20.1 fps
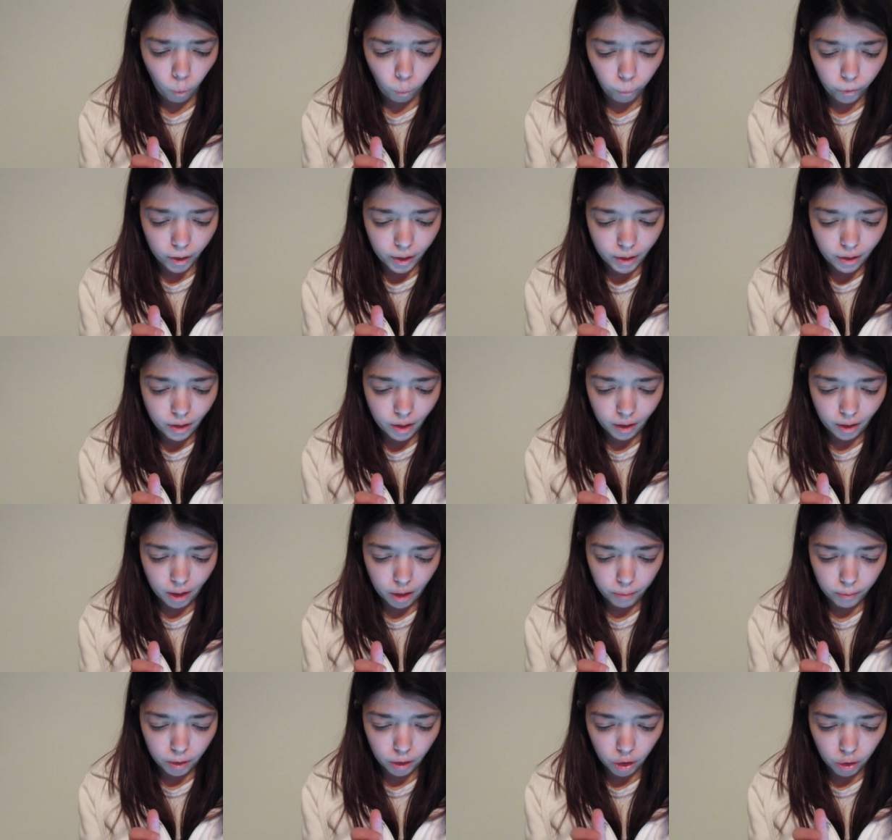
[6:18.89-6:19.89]
Worse, the
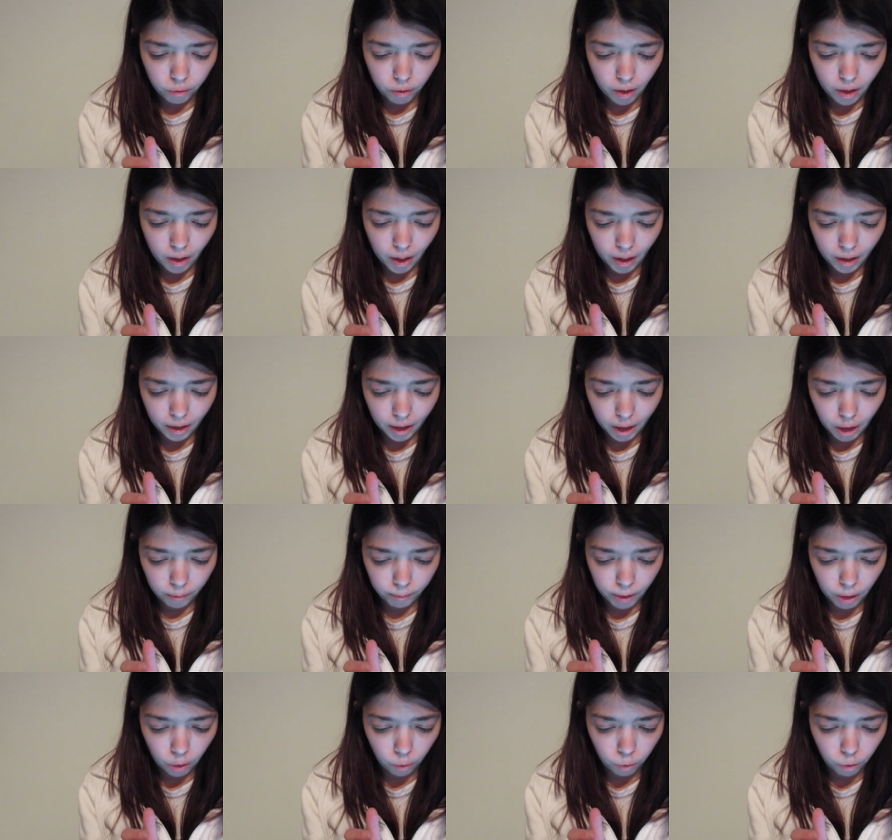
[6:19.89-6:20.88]
spell created a
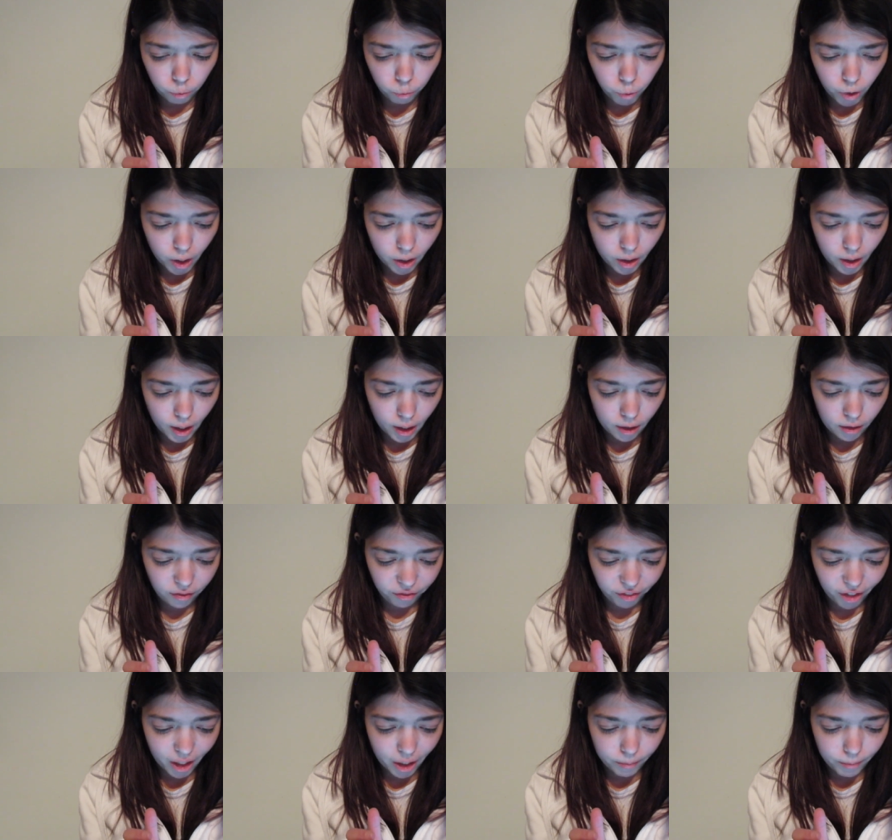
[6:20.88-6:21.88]
link between Wren and the
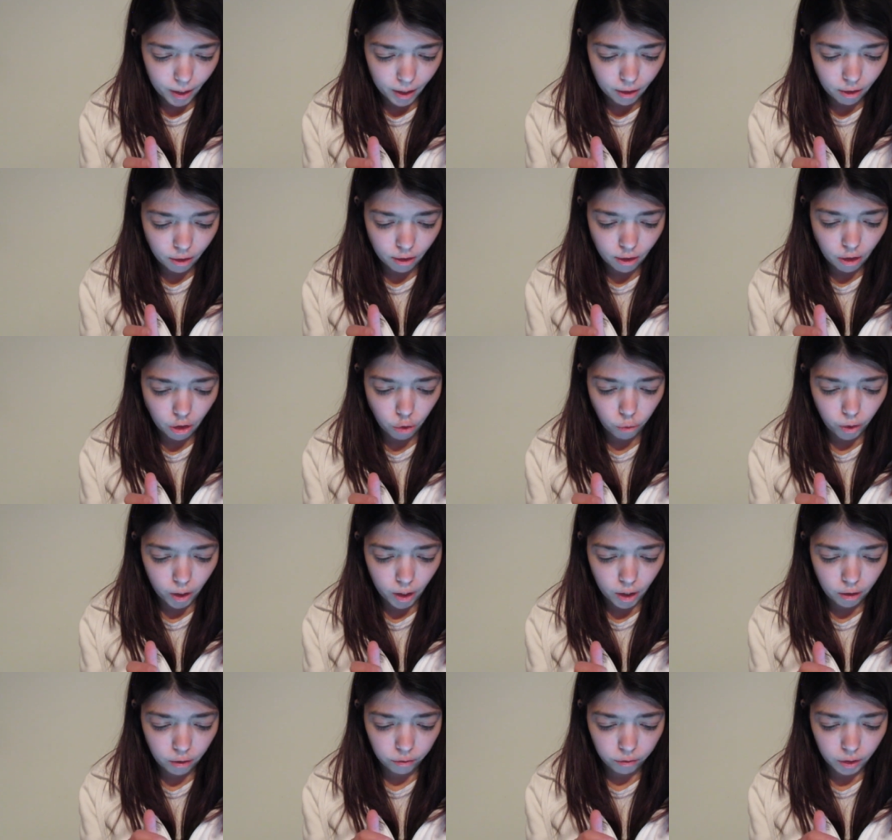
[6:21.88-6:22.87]
very man she's
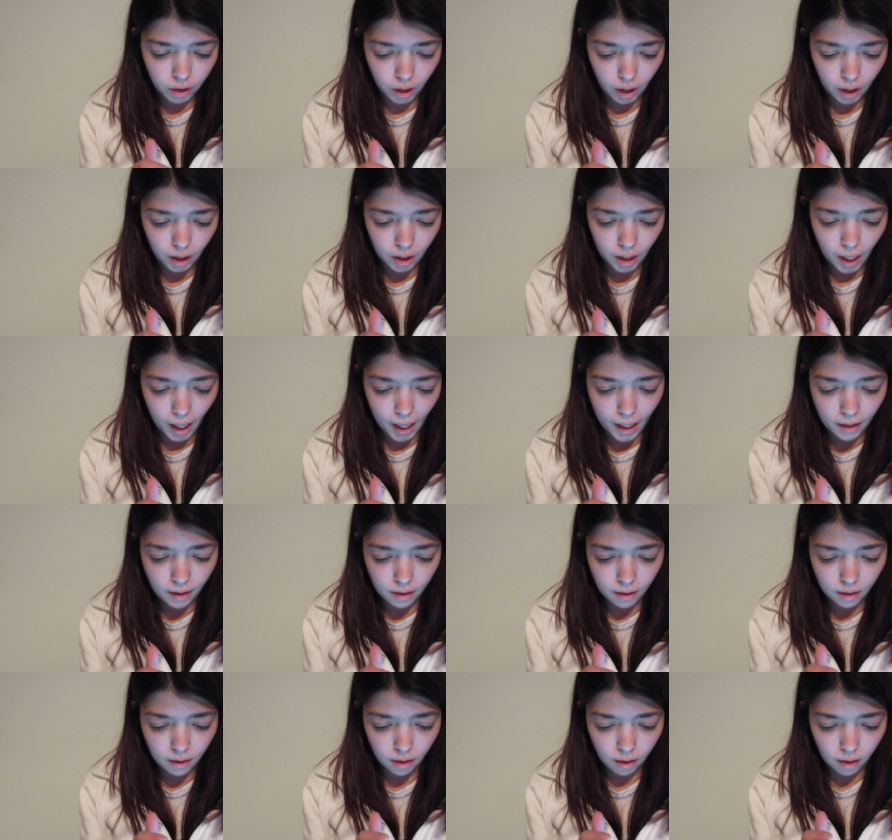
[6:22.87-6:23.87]
trying to forget,
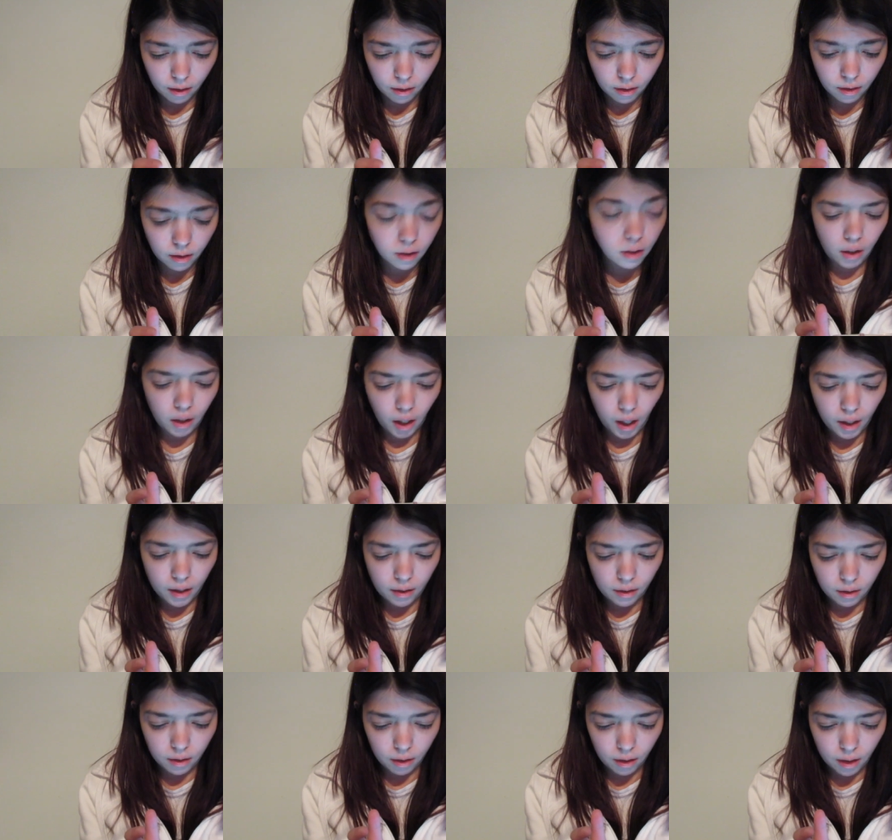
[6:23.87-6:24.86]
Icy King,
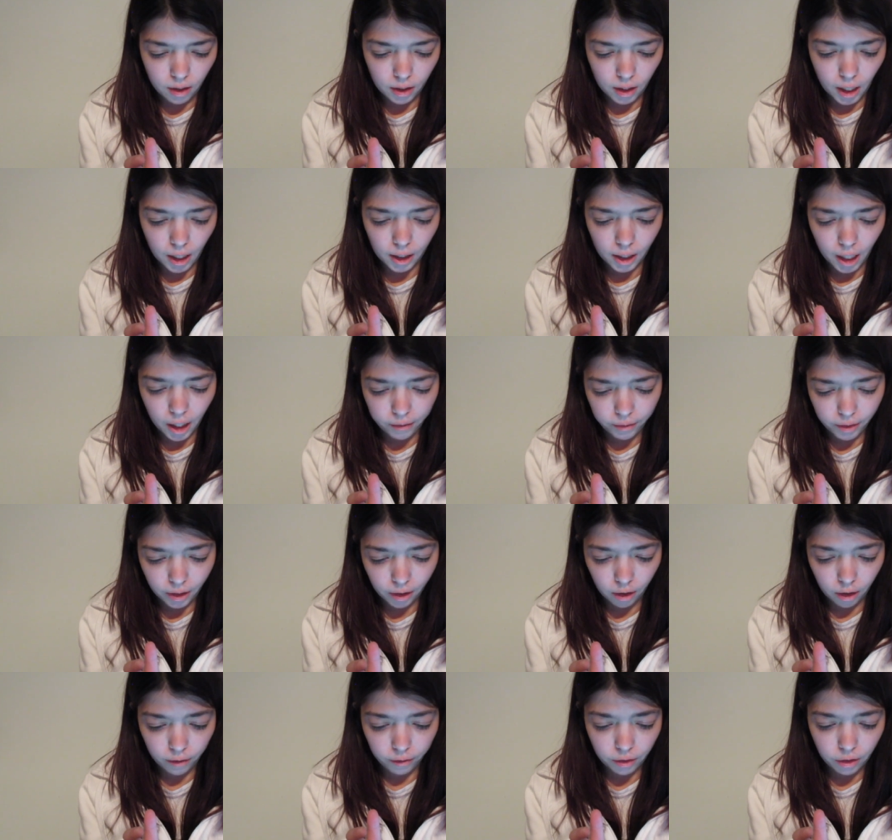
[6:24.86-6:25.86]
Icy King
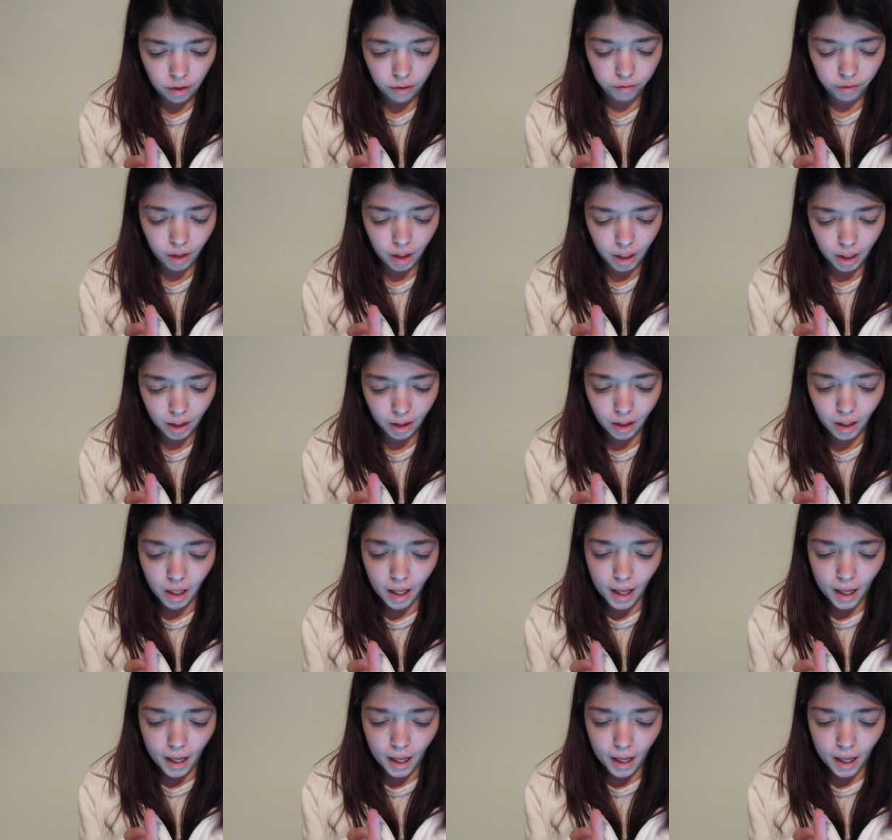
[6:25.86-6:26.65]
Alaric of Shirella,